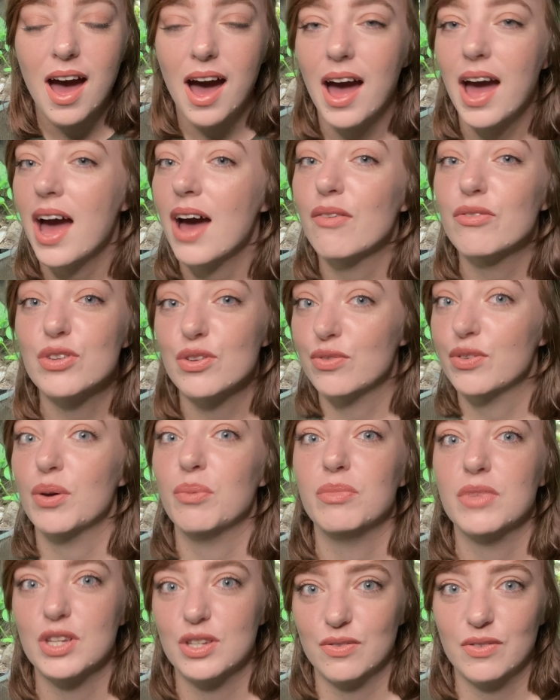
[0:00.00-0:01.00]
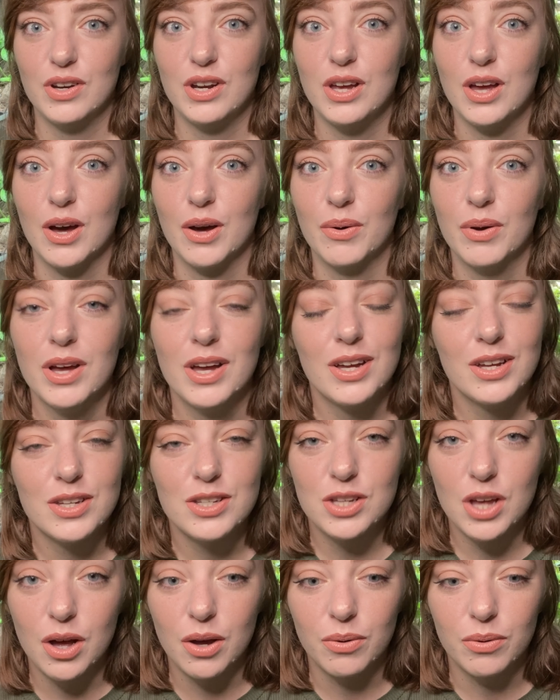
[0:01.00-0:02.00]
I have to film this video.
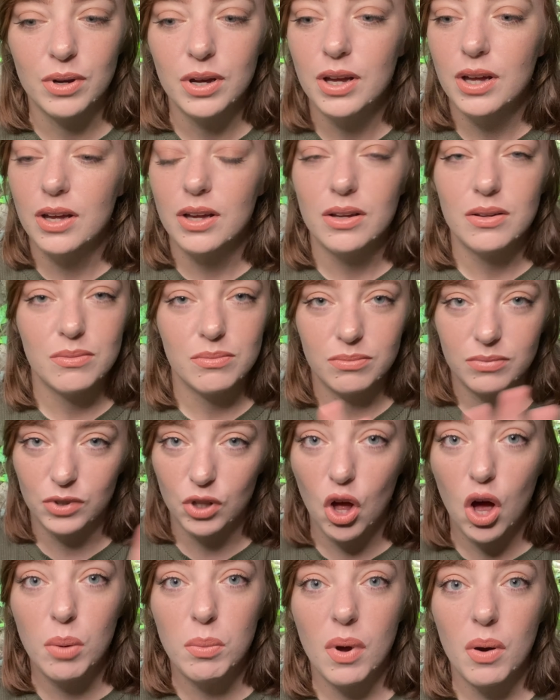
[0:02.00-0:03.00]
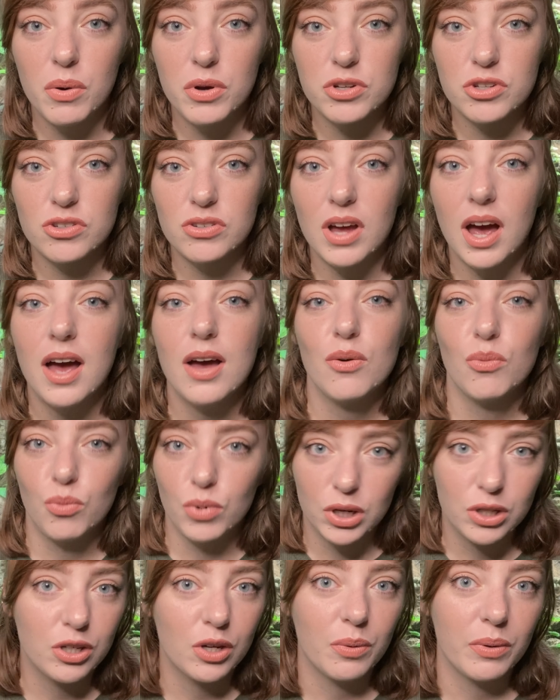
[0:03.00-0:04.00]
So lawnmowers or not,
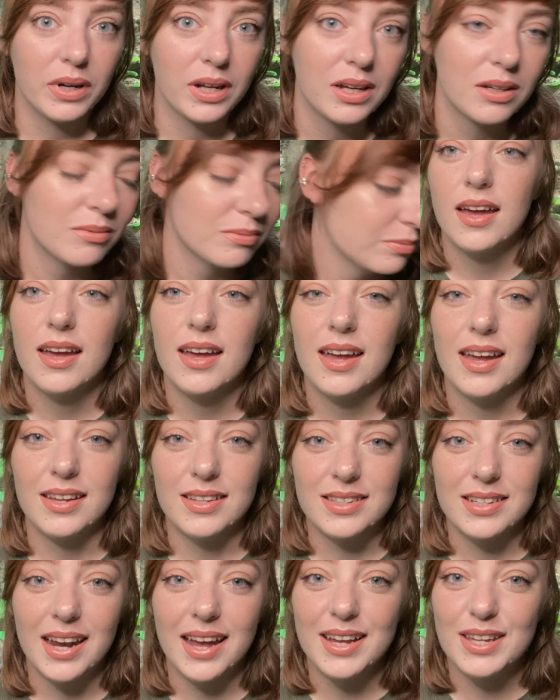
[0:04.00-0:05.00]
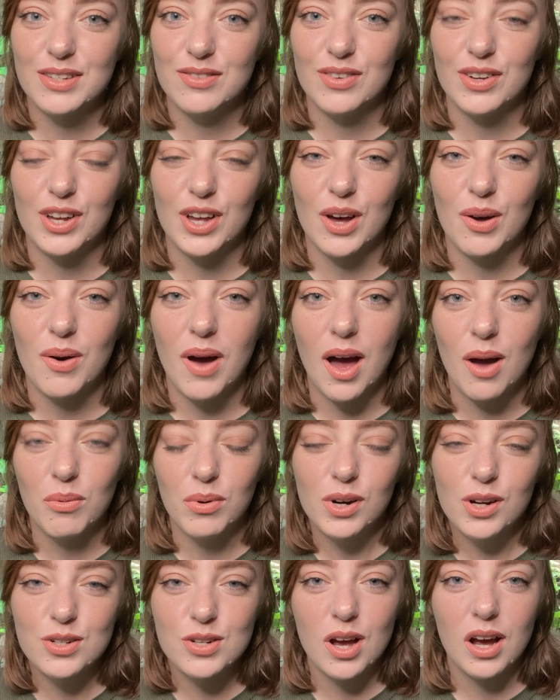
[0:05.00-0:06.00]
we're doing it. In today's video, I
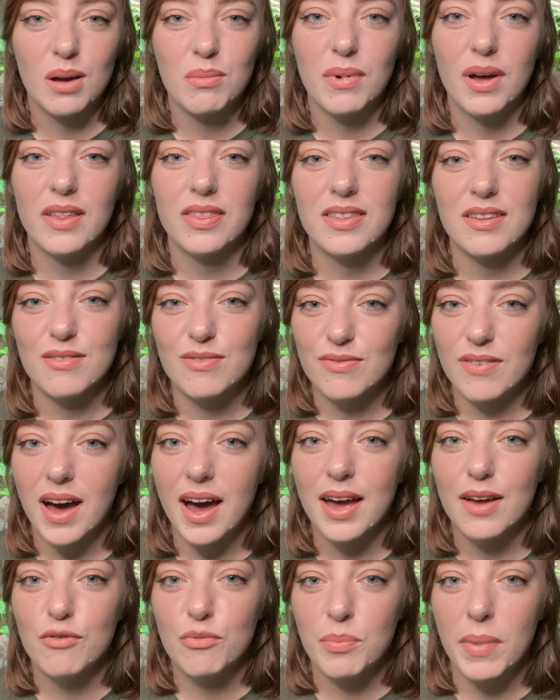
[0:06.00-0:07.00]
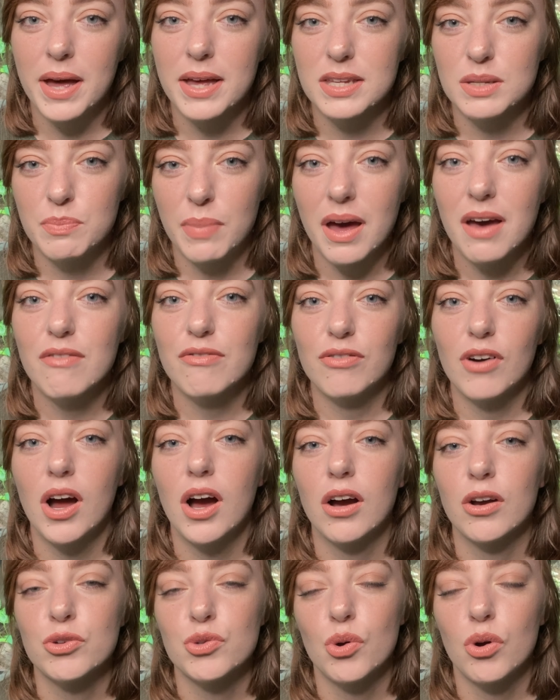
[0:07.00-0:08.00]
want to talk about the 5 best pet
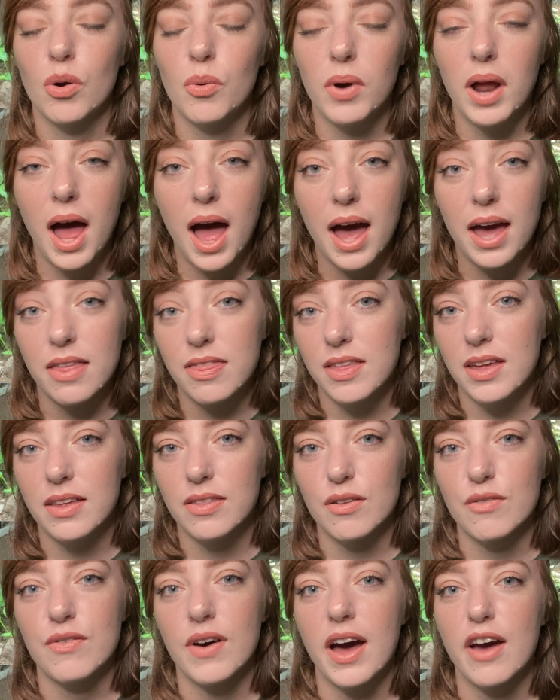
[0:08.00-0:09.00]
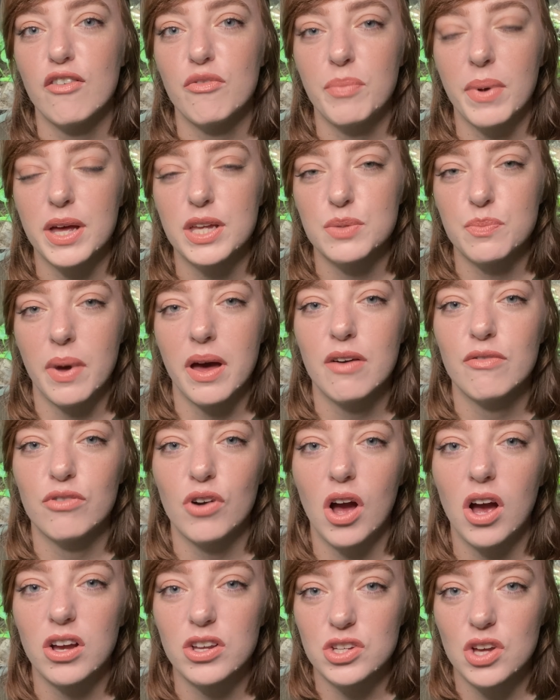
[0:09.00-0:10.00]
frogs, or what I think the 5 best pet
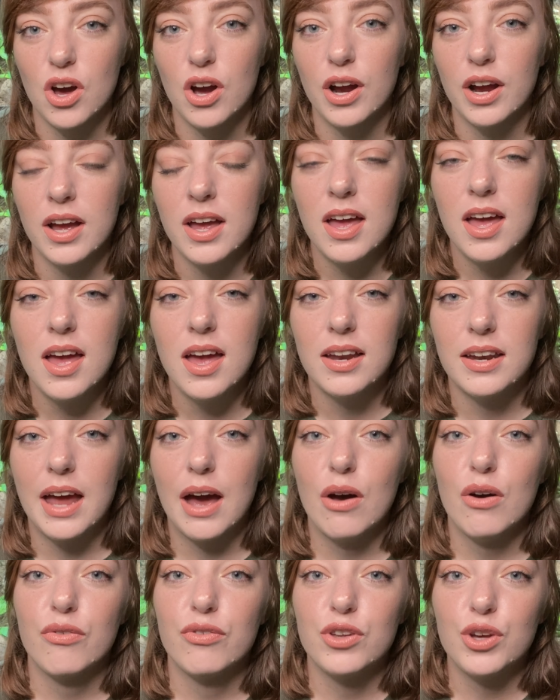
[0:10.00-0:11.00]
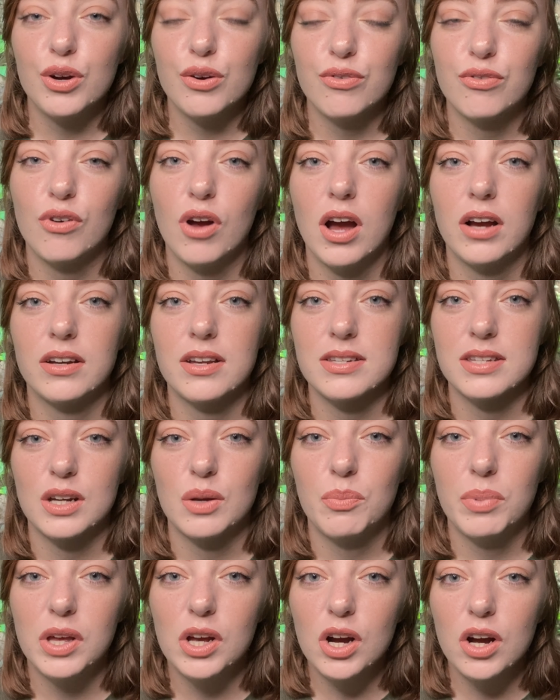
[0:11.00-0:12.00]
frogs are. Now, if your frog doesn't
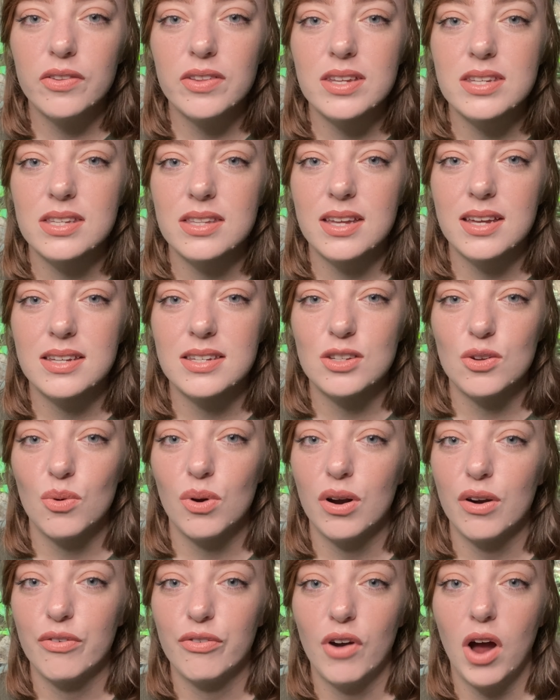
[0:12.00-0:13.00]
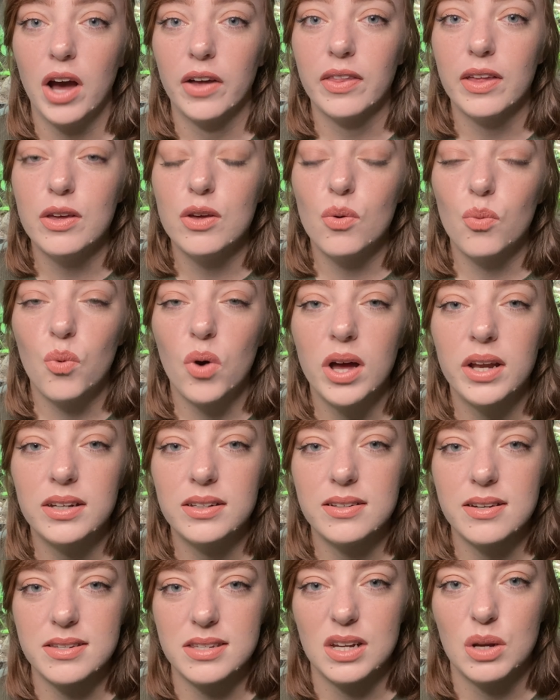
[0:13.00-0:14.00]
appear on this list, or a frog that you
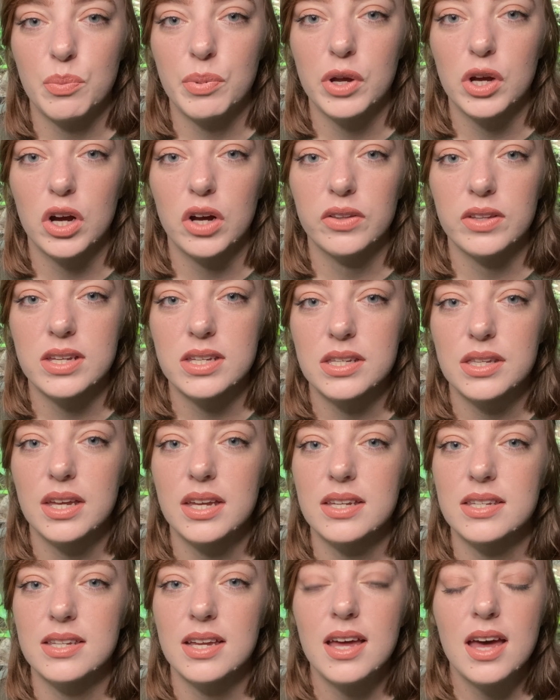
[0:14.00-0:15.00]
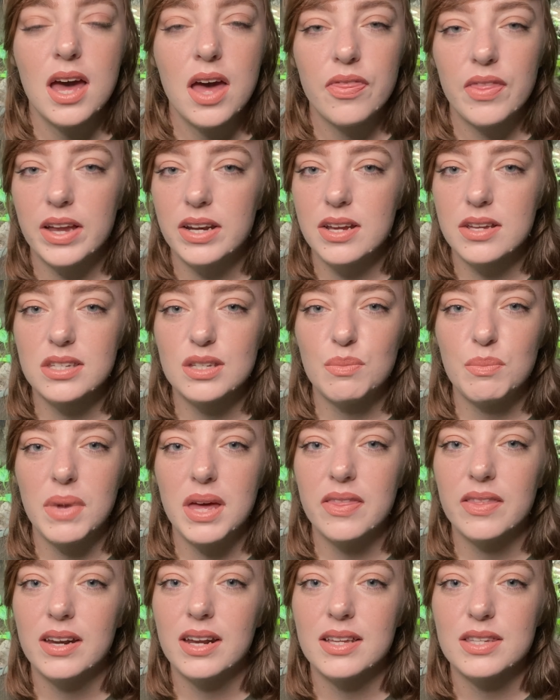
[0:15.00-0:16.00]
want doesn't appear on this list, that doesn't
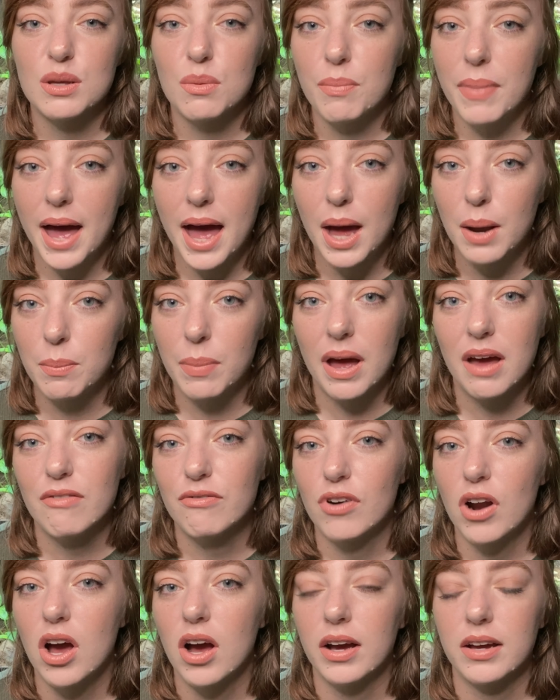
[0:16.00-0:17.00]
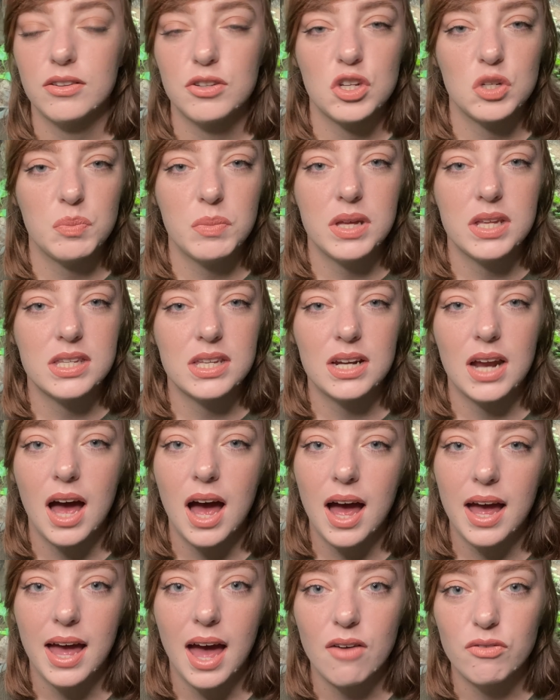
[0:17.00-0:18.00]
mean that it's a bad pet frog, it just means that
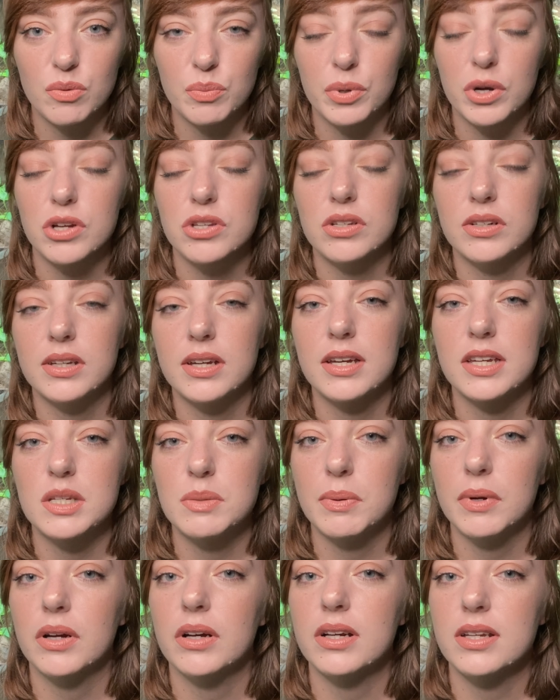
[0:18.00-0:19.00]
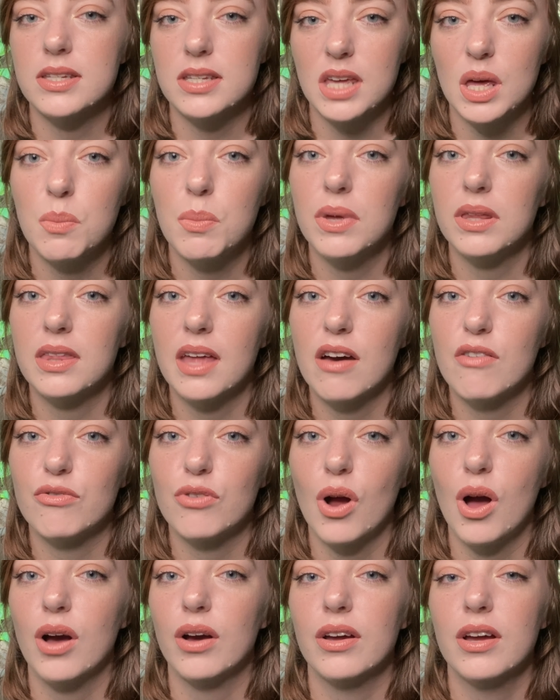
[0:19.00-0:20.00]
I haven't personally experienced keeping that
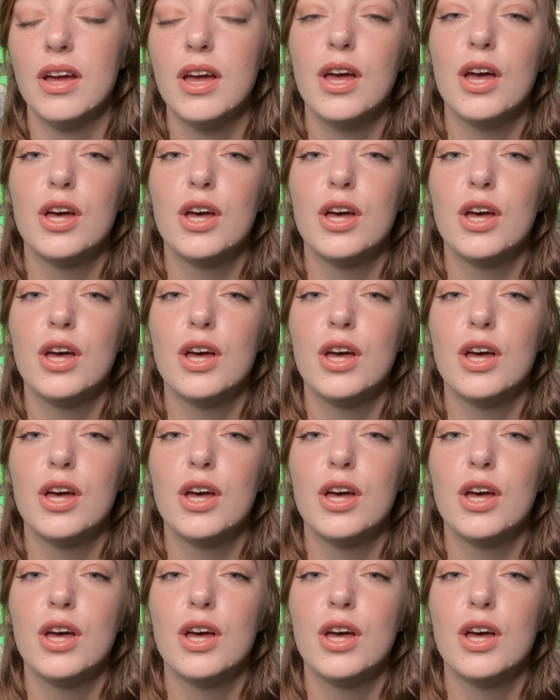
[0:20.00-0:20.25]
frog.